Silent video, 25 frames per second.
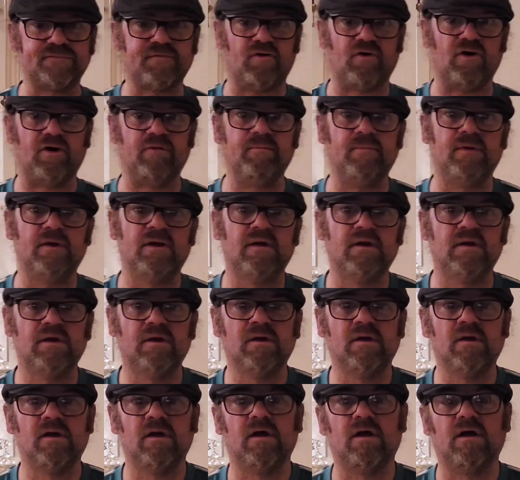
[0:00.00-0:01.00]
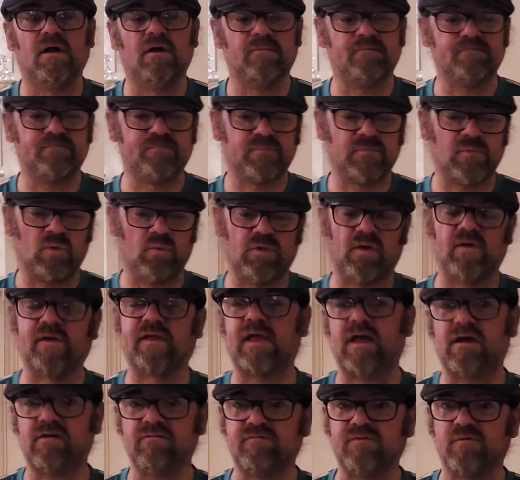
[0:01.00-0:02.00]
time, although
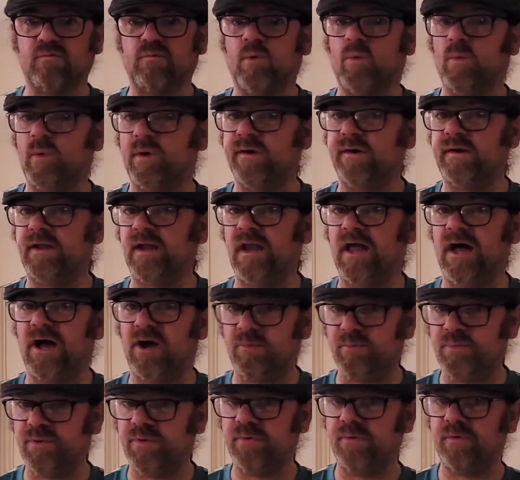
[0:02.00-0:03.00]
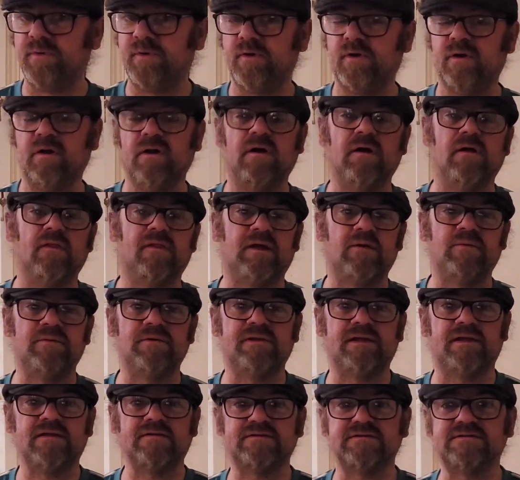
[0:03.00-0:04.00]
Canvey were 1-0 up, they were
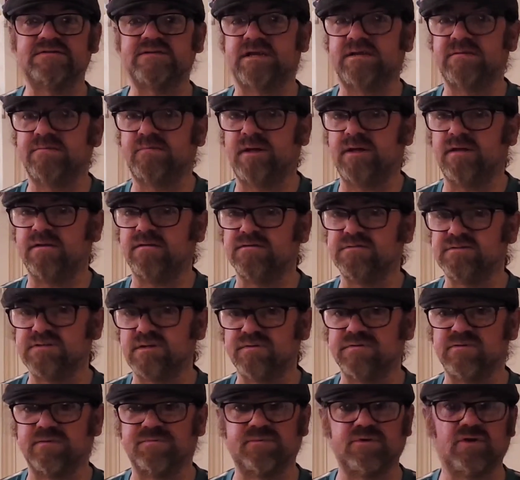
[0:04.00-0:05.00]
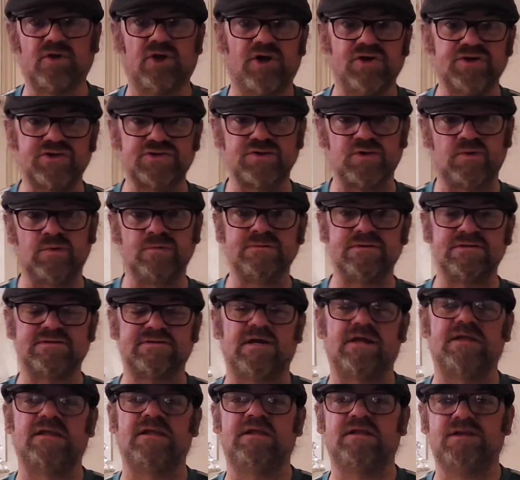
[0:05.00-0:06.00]
down to 10 men. So it was up to Carshalton to
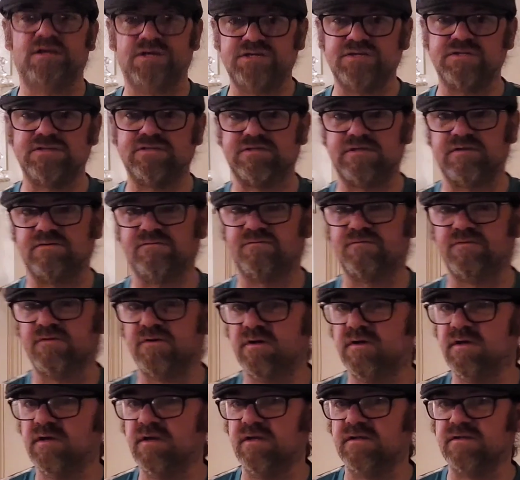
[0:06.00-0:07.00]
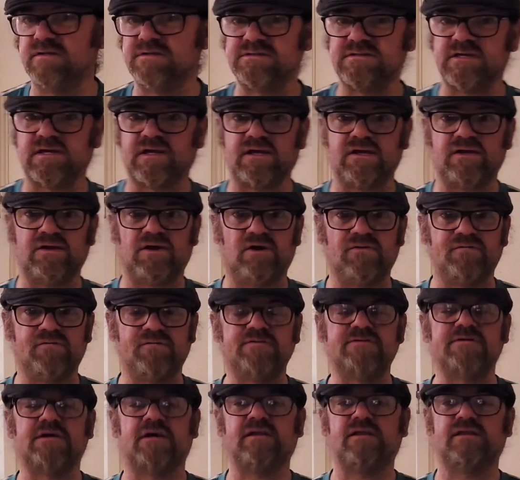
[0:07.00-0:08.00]
take the initiative in the second half and
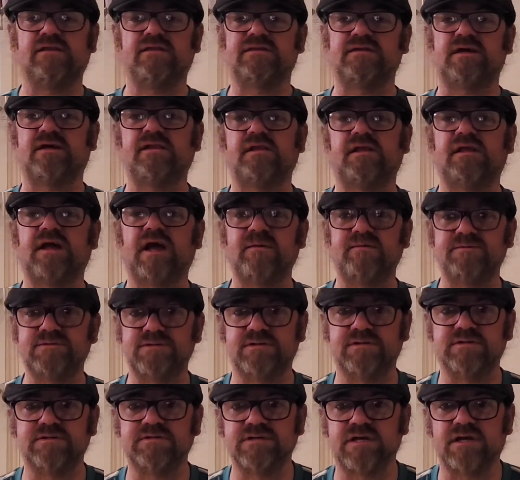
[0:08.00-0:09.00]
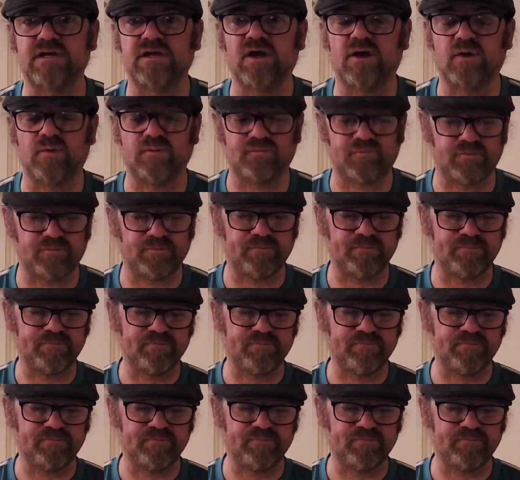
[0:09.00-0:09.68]
take the game to the Seagulls,